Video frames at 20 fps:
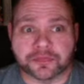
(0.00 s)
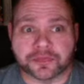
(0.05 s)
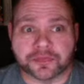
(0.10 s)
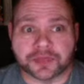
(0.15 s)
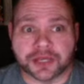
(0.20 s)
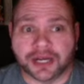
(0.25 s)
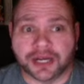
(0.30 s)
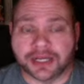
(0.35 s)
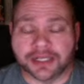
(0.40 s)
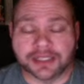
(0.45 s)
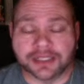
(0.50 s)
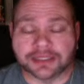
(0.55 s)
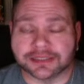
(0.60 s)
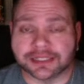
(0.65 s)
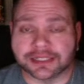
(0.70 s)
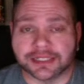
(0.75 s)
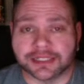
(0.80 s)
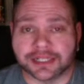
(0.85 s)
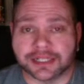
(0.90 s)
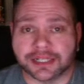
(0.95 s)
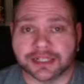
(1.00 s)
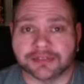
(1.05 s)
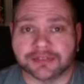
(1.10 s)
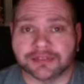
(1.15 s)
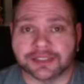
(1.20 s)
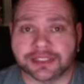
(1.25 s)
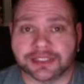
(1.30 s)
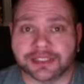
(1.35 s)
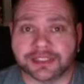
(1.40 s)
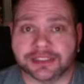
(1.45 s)
I guess I
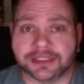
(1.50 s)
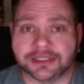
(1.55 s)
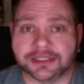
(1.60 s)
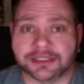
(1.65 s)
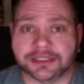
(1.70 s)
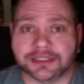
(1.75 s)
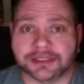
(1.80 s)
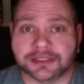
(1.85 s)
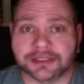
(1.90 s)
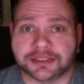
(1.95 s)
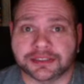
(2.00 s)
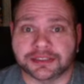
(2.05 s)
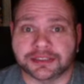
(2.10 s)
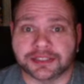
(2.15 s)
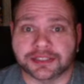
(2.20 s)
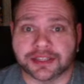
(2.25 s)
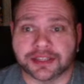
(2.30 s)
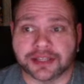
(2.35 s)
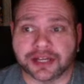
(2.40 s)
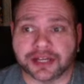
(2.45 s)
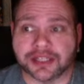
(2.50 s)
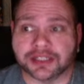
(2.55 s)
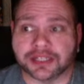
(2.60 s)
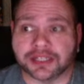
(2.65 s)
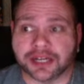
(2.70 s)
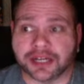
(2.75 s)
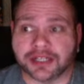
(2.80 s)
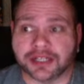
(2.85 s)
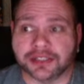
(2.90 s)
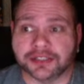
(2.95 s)
naively thought that
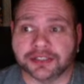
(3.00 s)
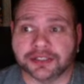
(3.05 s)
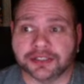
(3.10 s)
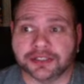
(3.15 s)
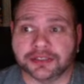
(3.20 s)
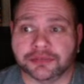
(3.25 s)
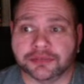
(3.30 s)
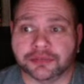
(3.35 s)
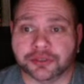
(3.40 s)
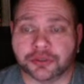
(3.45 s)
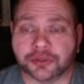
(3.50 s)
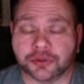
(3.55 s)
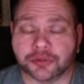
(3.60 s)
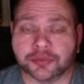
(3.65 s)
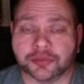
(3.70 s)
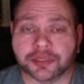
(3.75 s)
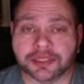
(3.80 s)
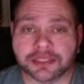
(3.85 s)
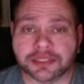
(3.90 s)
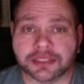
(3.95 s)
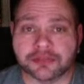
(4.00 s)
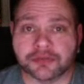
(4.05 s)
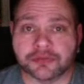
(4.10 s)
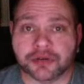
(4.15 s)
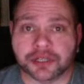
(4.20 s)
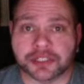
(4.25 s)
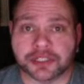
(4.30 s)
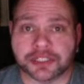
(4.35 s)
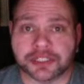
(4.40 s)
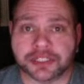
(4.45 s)
I could record myself
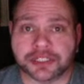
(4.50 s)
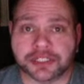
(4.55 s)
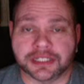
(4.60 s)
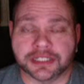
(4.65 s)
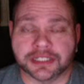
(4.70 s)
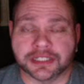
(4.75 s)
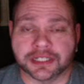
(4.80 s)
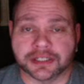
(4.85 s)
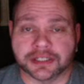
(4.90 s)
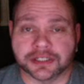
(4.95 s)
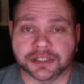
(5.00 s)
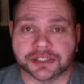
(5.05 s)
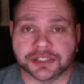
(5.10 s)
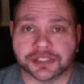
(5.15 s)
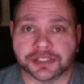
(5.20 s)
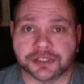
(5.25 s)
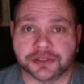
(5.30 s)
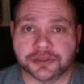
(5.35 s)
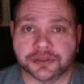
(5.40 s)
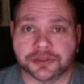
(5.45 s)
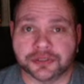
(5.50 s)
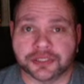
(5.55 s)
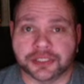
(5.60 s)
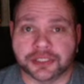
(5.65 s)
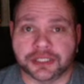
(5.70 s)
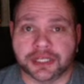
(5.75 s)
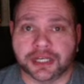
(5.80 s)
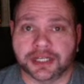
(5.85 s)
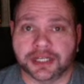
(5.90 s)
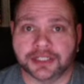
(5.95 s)
watching the entire show
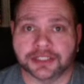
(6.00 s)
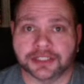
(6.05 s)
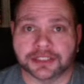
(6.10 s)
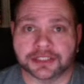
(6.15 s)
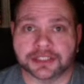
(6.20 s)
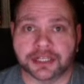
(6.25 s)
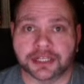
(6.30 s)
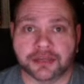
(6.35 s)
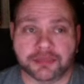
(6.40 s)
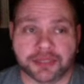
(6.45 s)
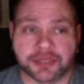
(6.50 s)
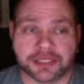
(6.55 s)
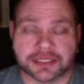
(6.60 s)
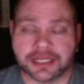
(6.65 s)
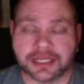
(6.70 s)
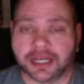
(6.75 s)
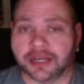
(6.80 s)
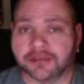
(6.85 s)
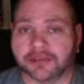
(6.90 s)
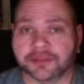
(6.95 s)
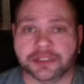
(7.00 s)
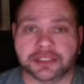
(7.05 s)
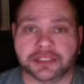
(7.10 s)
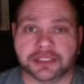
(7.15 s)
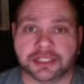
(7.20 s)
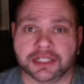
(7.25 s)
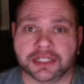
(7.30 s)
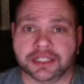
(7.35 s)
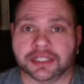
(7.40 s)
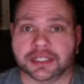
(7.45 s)
and just cut bits out of it
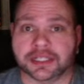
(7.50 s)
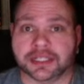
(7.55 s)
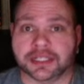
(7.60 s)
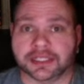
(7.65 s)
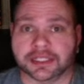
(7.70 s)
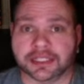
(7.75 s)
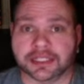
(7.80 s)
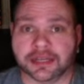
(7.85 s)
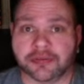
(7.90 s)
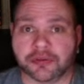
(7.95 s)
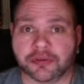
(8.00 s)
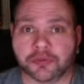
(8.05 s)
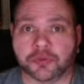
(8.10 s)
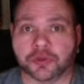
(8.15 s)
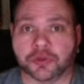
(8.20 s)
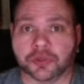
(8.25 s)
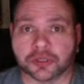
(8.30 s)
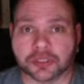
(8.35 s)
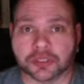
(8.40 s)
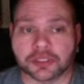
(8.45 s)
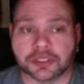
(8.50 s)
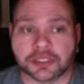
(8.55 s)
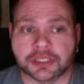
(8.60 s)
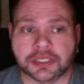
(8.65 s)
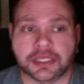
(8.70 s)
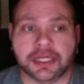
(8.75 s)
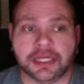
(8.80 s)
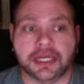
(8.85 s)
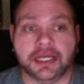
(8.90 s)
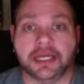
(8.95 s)
and think that that would work.
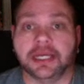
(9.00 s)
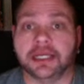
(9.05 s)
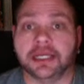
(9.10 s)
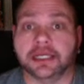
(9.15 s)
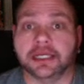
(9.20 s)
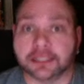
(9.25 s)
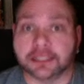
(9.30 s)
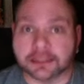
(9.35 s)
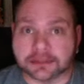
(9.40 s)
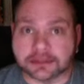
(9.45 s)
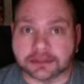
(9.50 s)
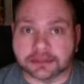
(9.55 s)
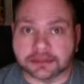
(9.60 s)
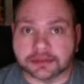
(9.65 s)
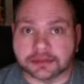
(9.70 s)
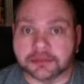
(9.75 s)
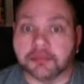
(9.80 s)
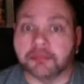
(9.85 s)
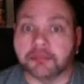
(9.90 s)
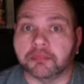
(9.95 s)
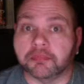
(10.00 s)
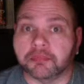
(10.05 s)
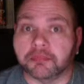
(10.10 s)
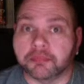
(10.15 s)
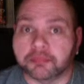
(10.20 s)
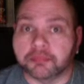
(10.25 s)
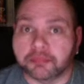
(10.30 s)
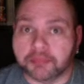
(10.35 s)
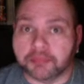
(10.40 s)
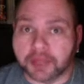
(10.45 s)
And it doesn't.
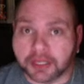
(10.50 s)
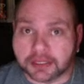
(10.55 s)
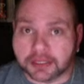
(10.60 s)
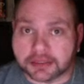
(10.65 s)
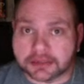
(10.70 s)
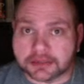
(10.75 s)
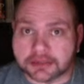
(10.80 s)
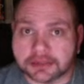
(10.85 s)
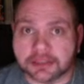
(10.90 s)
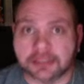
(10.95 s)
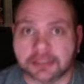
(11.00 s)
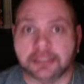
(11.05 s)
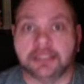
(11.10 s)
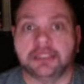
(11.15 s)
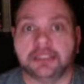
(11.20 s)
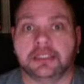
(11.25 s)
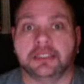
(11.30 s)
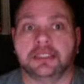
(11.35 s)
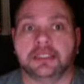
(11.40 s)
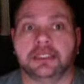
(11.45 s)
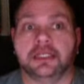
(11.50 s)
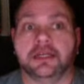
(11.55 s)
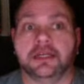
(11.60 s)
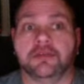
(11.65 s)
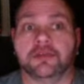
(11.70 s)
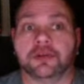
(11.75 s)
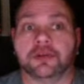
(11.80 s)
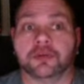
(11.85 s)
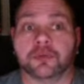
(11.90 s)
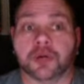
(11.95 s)
But
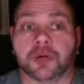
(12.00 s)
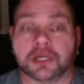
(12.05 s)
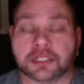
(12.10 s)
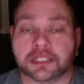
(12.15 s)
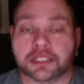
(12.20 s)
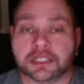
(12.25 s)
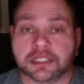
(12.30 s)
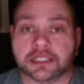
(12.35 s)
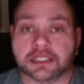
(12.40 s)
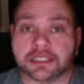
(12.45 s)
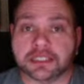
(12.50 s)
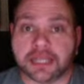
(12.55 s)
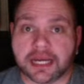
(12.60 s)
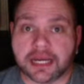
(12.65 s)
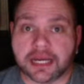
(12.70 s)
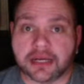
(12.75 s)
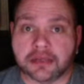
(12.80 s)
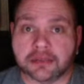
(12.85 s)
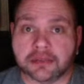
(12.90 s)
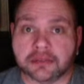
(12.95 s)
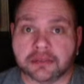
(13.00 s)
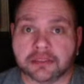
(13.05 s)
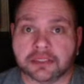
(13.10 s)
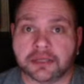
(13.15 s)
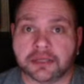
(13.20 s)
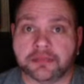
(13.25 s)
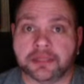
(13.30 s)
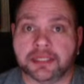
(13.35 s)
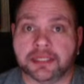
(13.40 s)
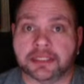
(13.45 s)
if you're watching this now,
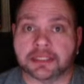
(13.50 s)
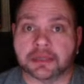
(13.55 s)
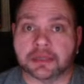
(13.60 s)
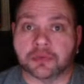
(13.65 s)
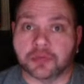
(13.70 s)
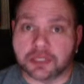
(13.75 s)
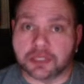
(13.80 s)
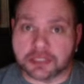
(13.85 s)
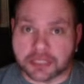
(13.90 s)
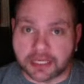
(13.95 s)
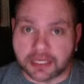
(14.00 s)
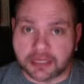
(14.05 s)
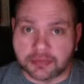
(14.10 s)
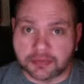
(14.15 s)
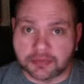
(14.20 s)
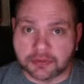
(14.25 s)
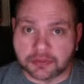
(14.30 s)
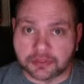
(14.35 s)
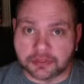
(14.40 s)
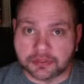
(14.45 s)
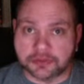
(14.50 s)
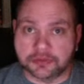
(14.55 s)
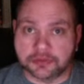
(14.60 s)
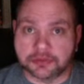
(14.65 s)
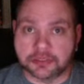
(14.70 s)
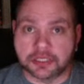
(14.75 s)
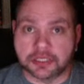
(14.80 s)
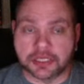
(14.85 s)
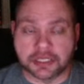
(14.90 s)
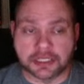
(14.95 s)
that means I was able to
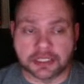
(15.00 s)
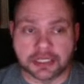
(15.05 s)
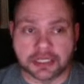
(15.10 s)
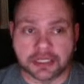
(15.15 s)
cut it down